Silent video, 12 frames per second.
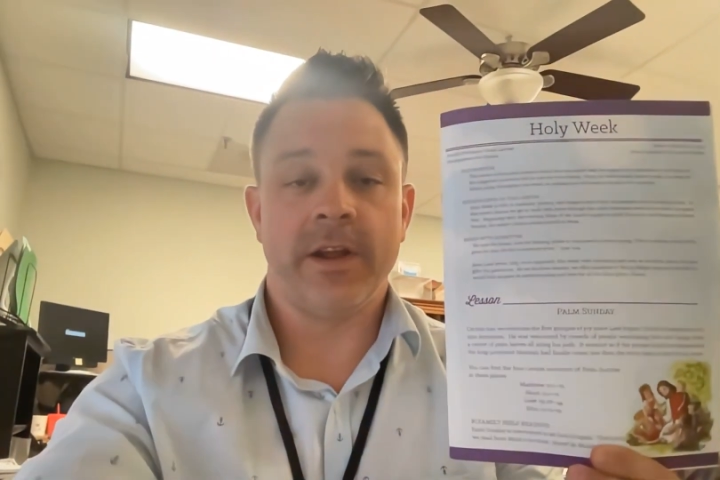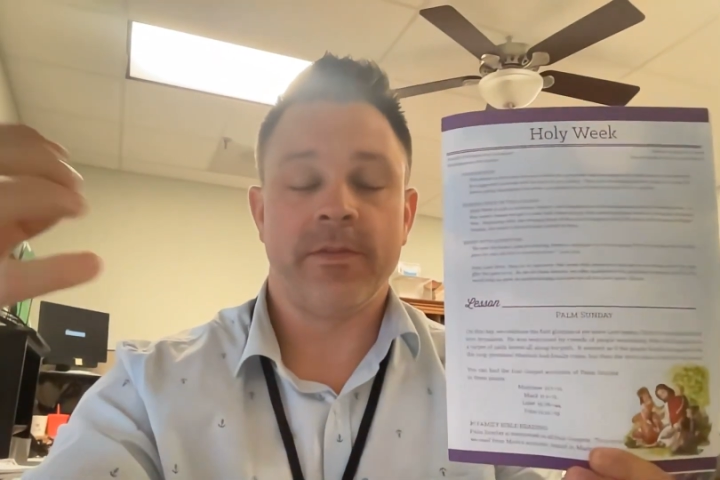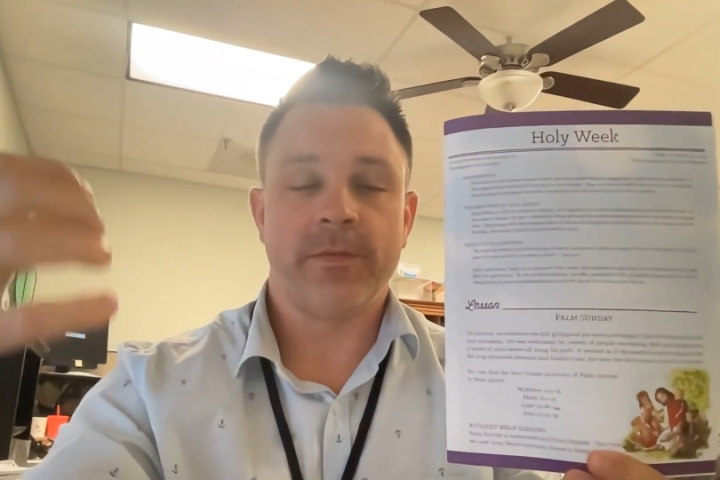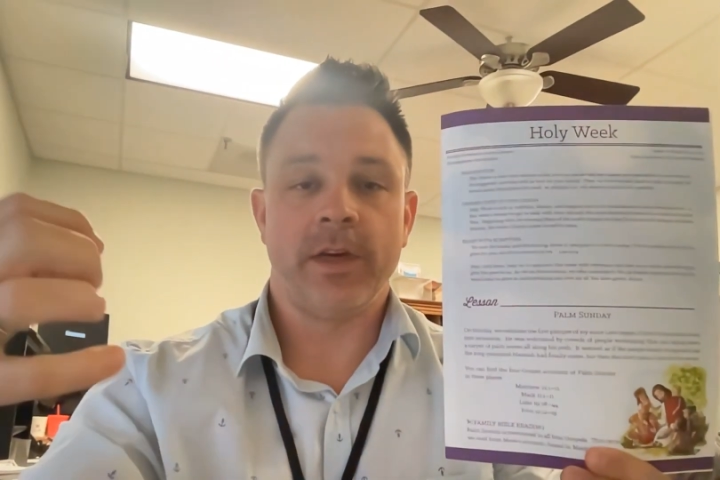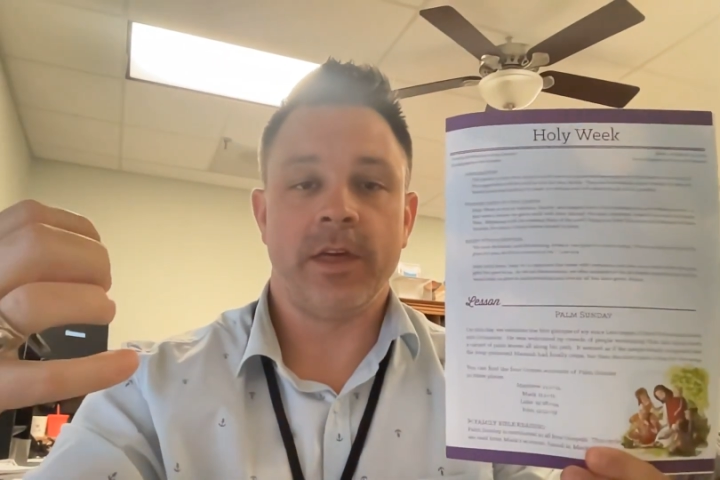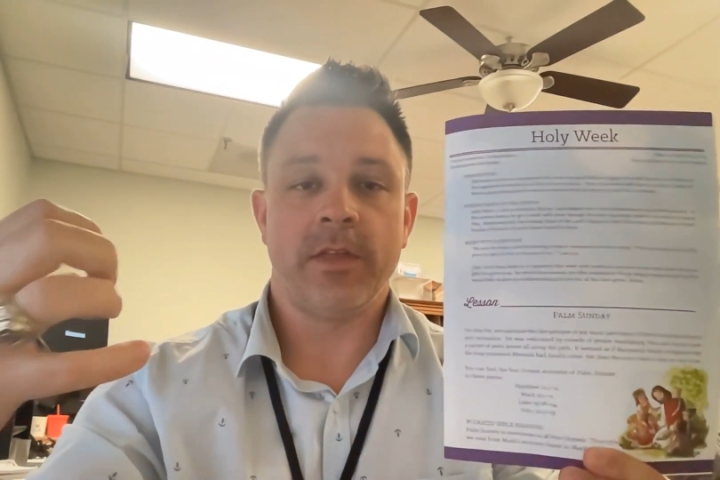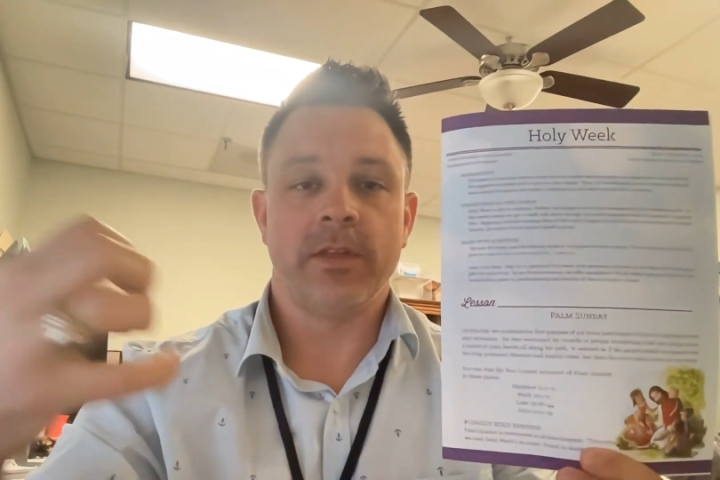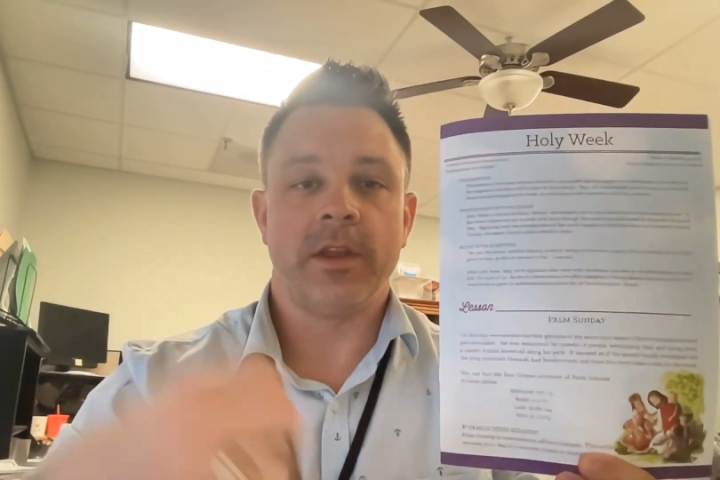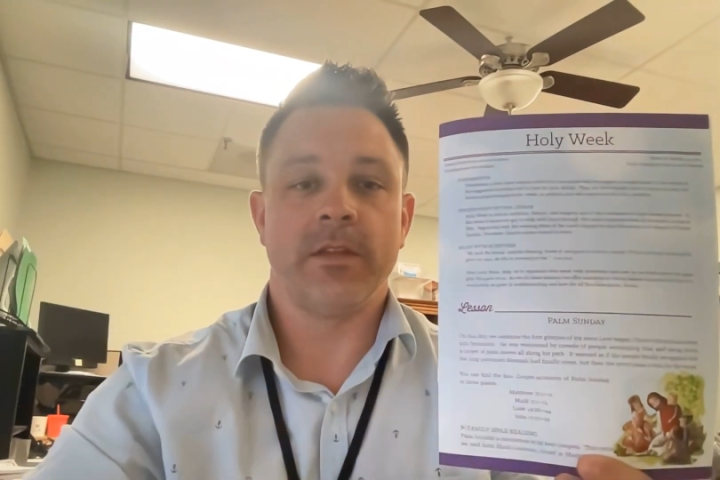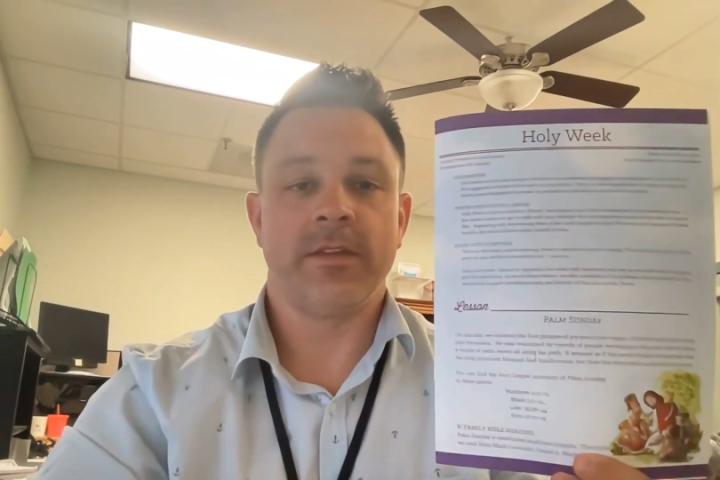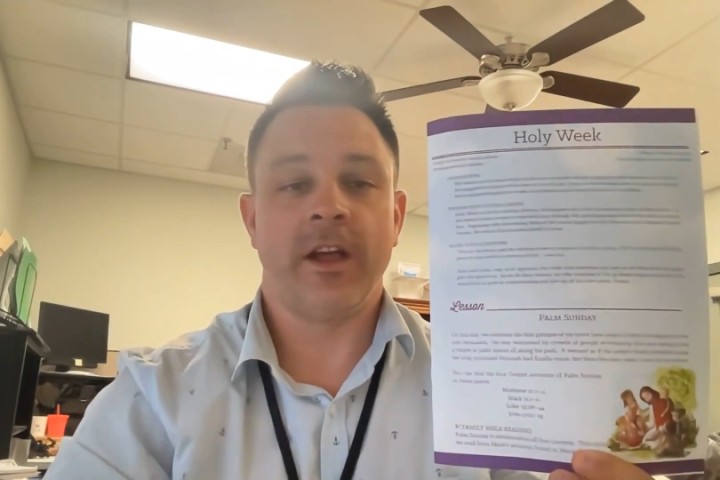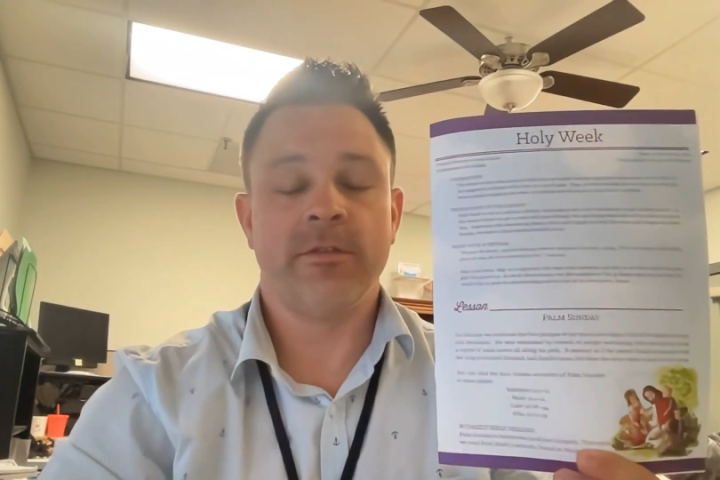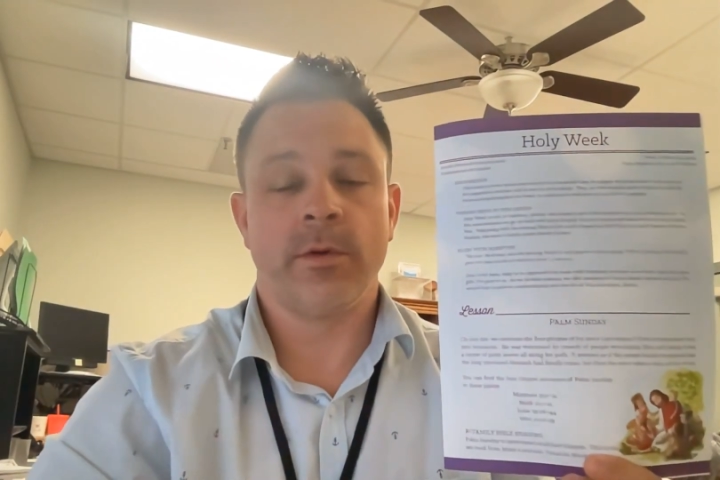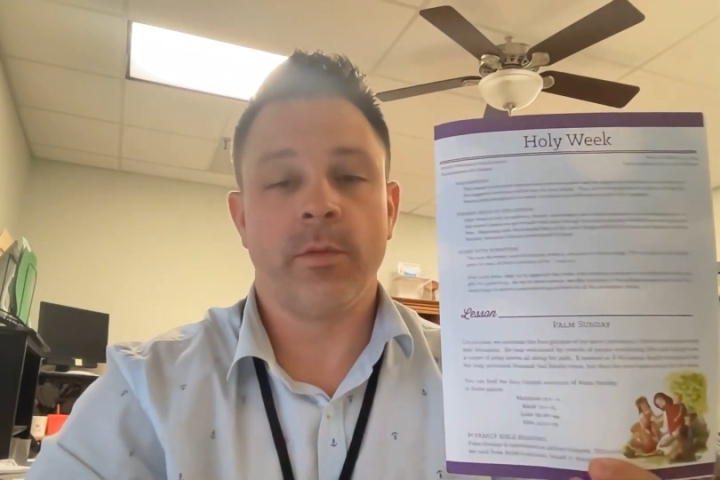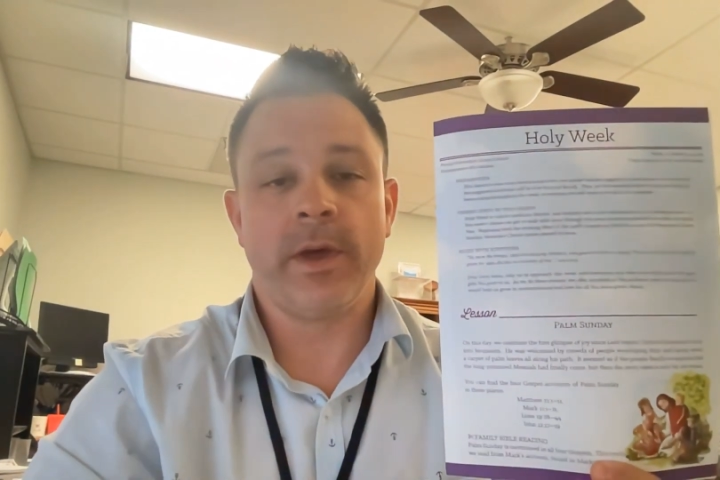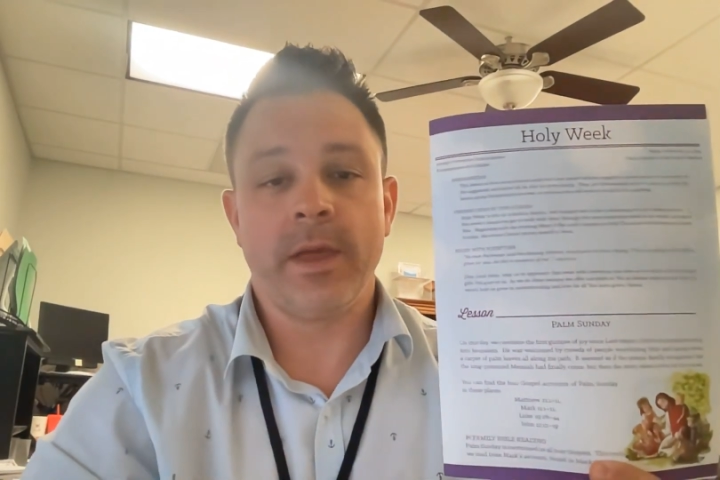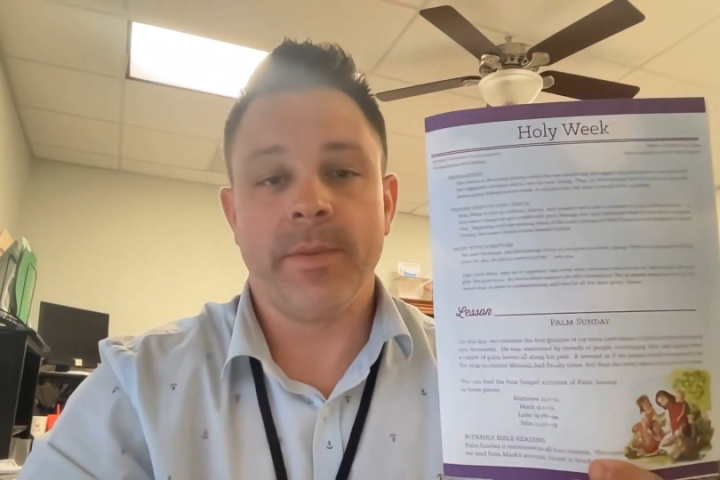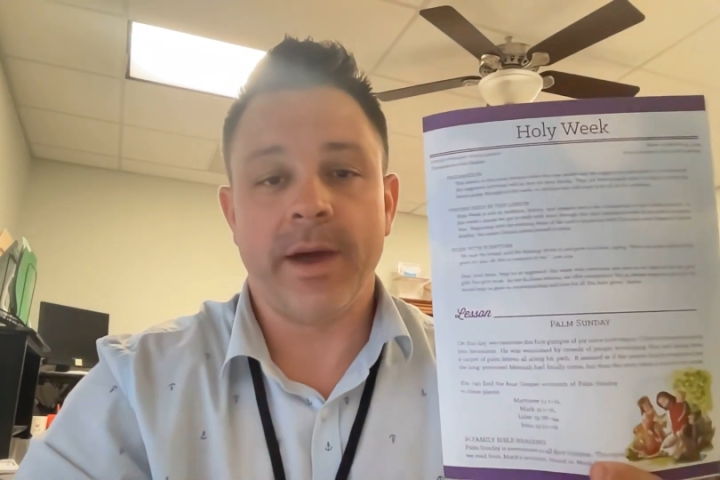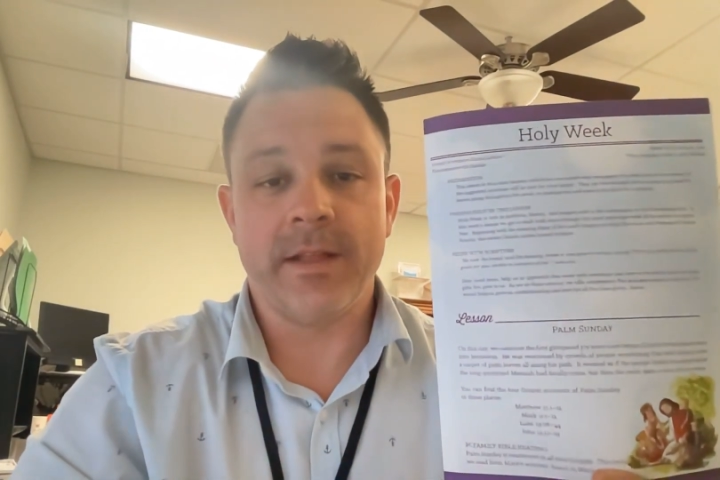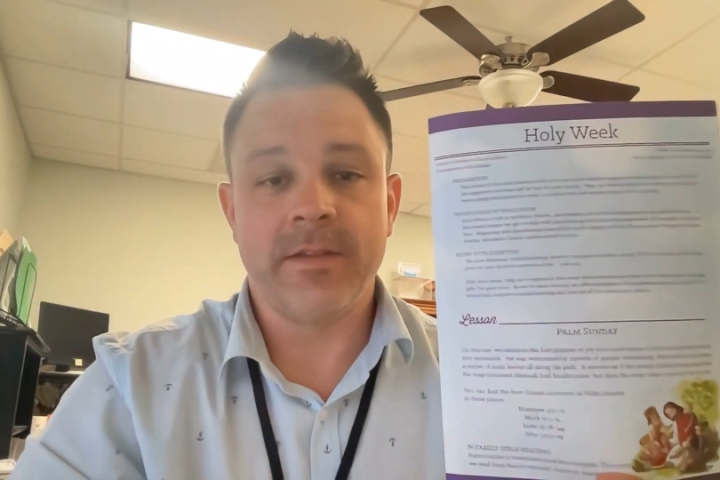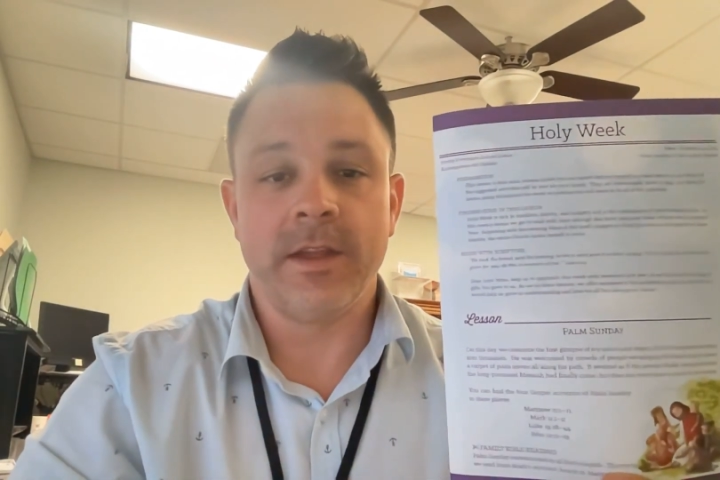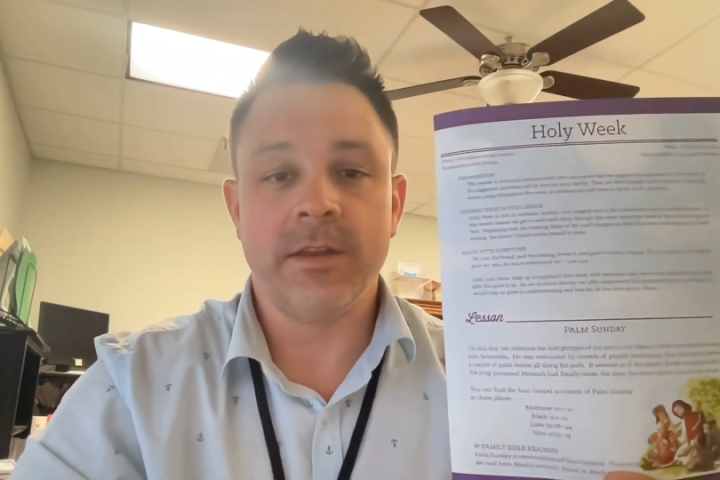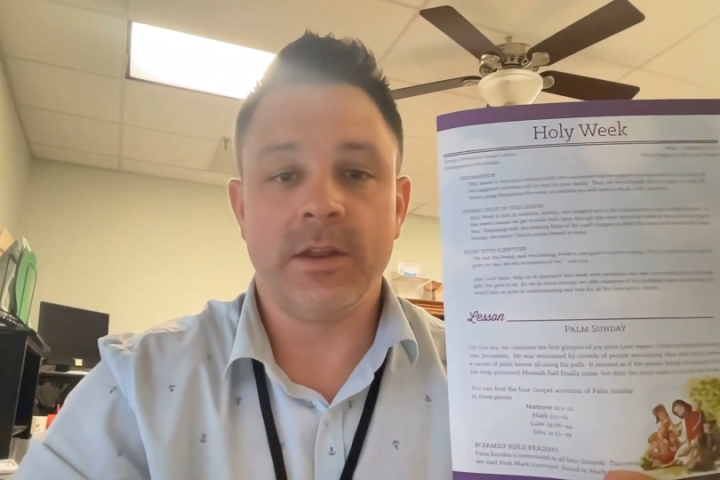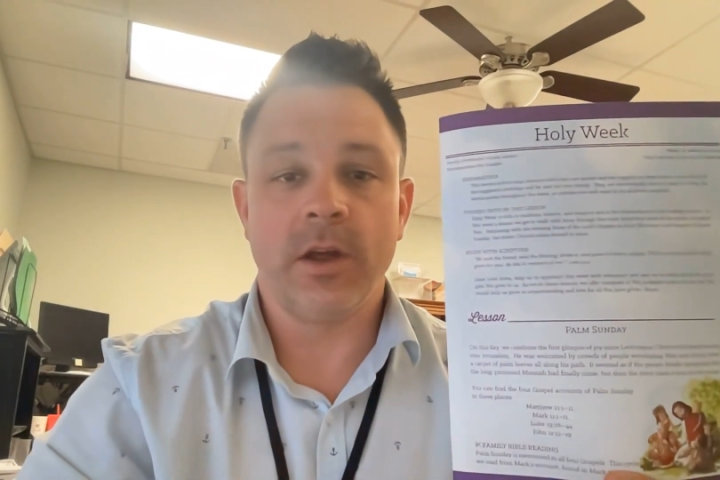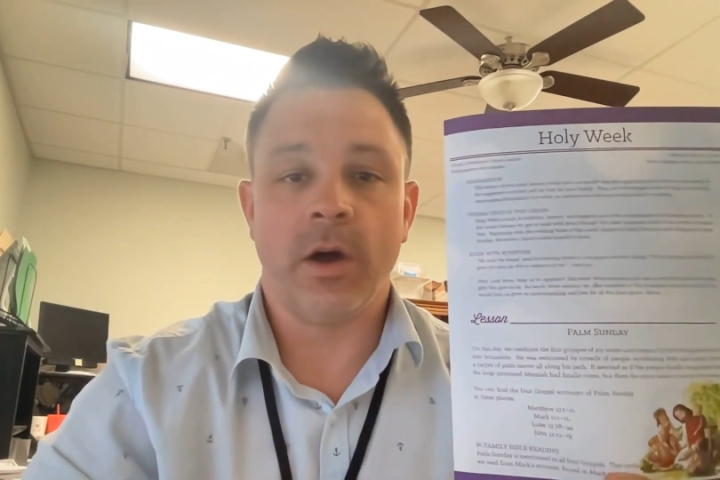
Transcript: our faith in a tangible way by attending